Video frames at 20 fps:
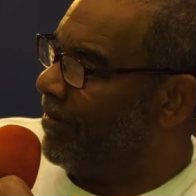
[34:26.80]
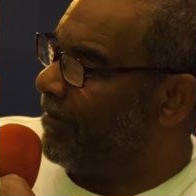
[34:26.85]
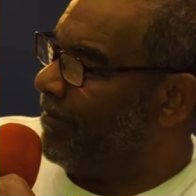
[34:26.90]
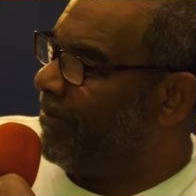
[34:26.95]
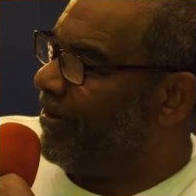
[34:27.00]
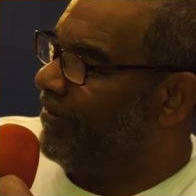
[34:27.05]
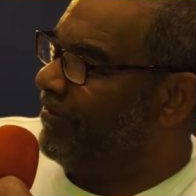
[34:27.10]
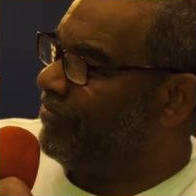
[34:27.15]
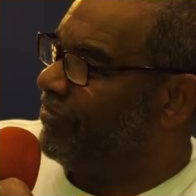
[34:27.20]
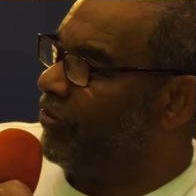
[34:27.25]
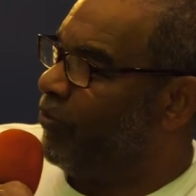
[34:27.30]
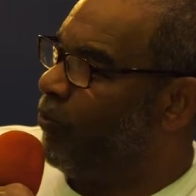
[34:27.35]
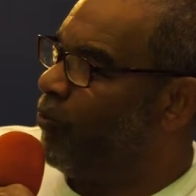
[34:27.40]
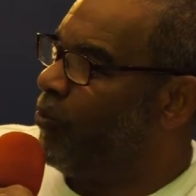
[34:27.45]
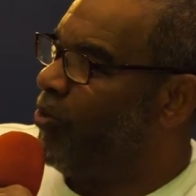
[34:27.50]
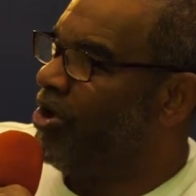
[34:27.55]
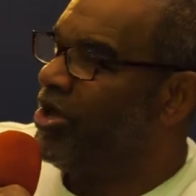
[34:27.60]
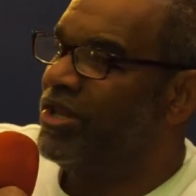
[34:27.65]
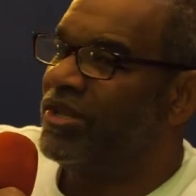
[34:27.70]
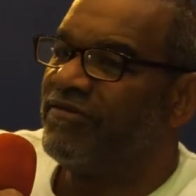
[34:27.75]
But the
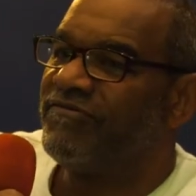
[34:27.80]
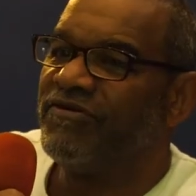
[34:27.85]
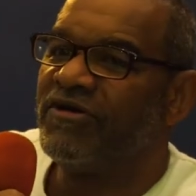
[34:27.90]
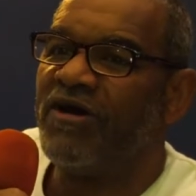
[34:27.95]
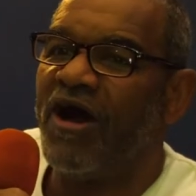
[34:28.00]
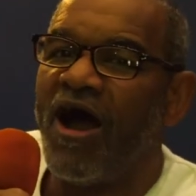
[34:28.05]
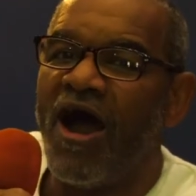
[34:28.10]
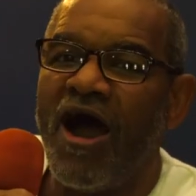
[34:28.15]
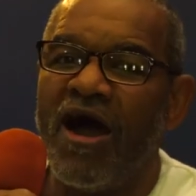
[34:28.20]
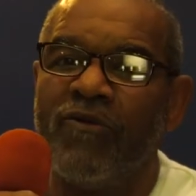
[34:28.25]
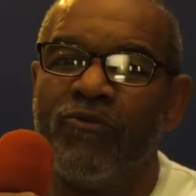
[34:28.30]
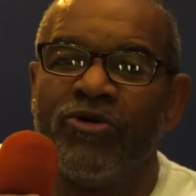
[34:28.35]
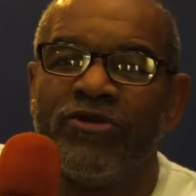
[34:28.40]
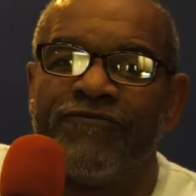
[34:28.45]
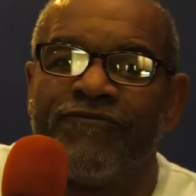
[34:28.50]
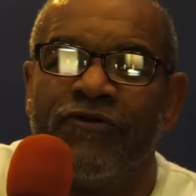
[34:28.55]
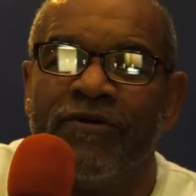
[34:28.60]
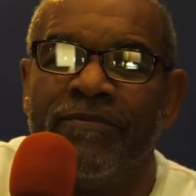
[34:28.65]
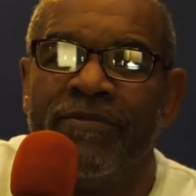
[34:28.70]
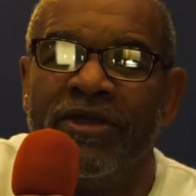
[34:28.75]
will of God
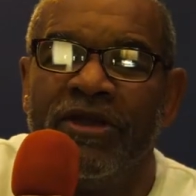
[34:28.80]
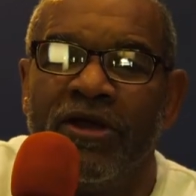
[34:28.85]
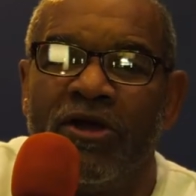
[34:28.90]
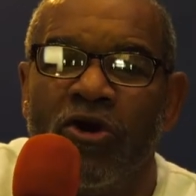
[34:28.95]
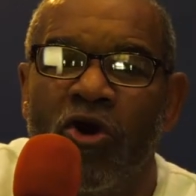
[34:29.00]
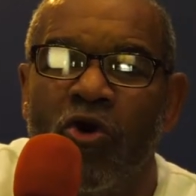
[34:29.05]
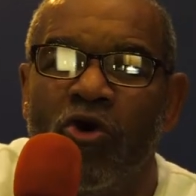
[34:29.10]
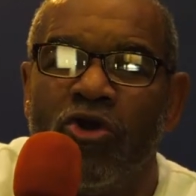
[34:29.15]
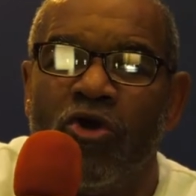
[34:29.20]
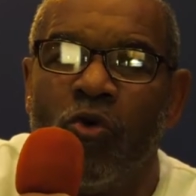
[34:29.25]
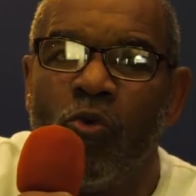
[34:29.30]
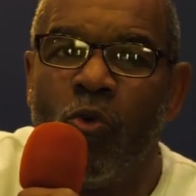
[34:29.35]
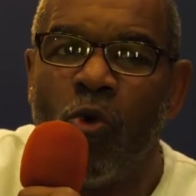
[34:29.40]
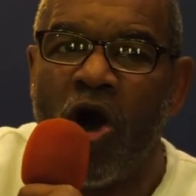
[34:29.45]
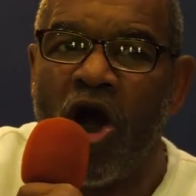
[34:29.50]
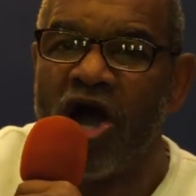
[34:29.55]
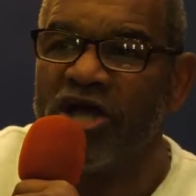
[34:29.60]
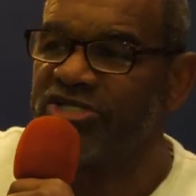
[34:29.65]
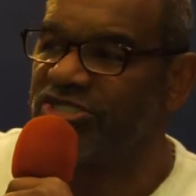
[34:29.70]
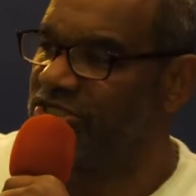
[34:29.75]
was for me to go to
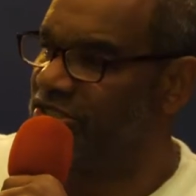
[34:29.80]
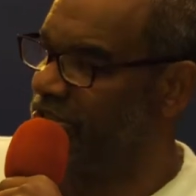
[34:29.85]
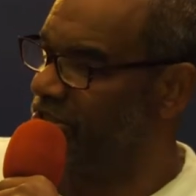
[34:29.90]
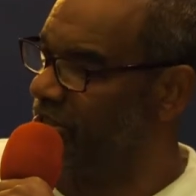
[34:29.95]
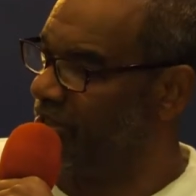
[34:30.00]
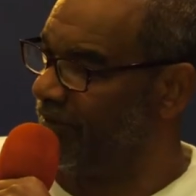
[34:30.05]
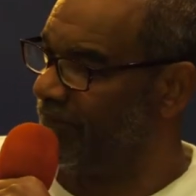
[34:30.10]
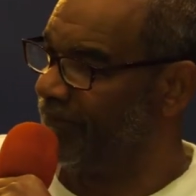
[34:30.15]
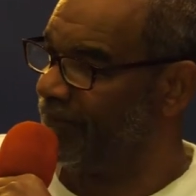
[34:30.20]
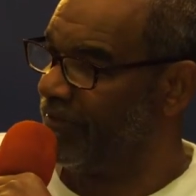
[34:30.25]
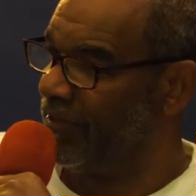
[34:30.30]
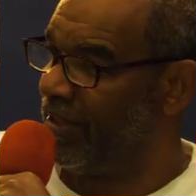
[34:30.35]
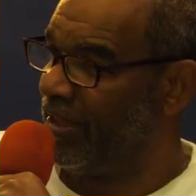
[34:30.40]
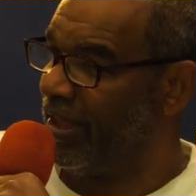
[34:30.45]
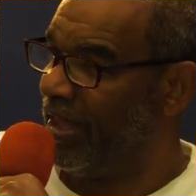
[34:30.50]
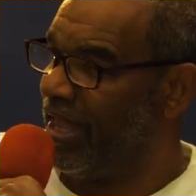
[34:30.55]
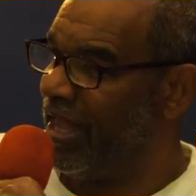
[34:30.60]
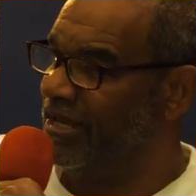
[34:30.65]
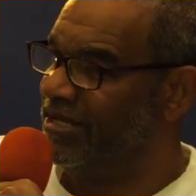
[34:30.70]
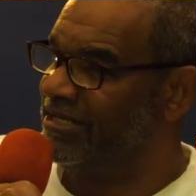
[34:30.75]
Washington
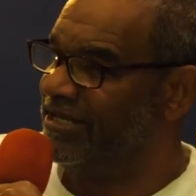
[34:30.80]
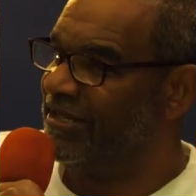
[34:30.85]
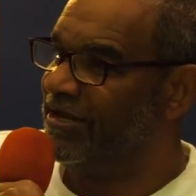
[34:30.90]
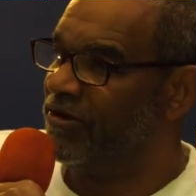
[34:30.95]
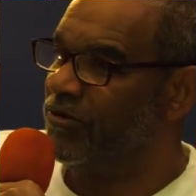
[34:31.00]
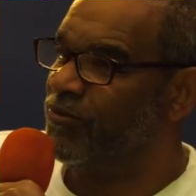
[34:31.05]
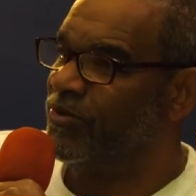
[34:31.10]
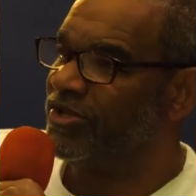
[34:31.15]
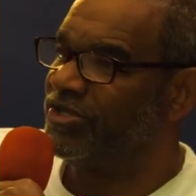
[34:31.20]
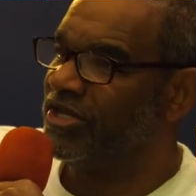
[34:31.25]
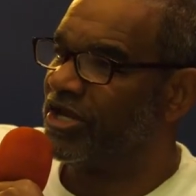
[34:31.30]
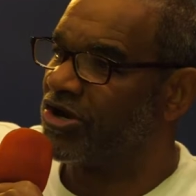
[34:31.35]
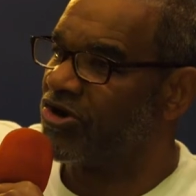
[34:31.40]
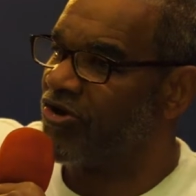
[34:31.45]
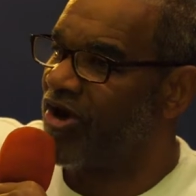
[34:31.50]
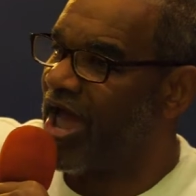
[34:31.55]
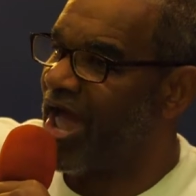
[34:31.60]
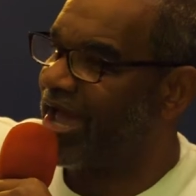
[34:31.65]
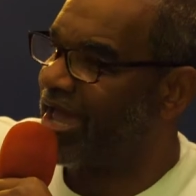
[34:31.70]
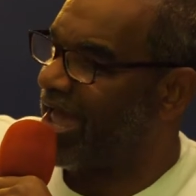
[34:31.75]
and deal with the
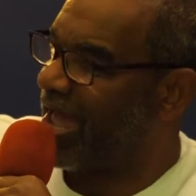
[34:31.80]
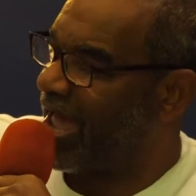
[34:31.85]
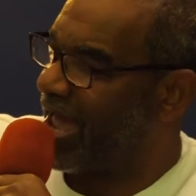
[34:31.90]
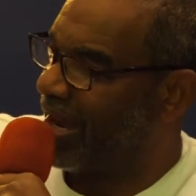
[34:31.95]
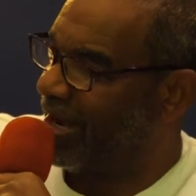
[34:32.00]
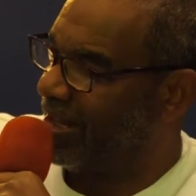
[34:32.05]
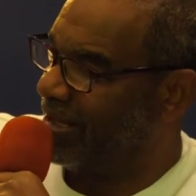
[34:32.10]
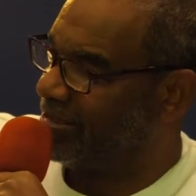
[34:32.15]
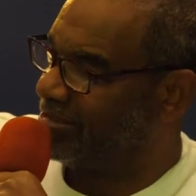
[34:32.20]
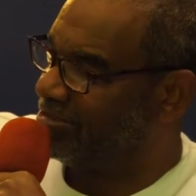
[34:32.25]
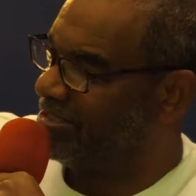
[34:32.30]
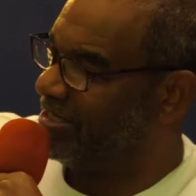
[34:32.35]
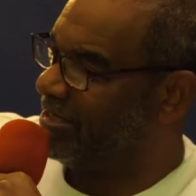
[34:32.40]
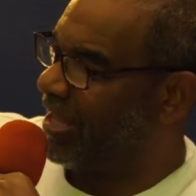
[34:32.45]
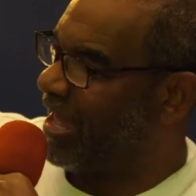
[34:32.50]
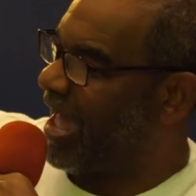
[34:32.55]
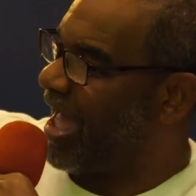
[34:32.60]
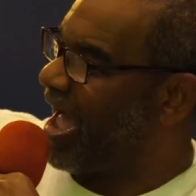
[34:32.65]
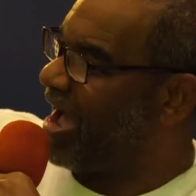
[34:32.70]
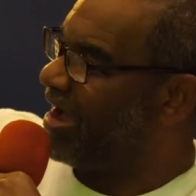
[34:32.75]
crack addicts and the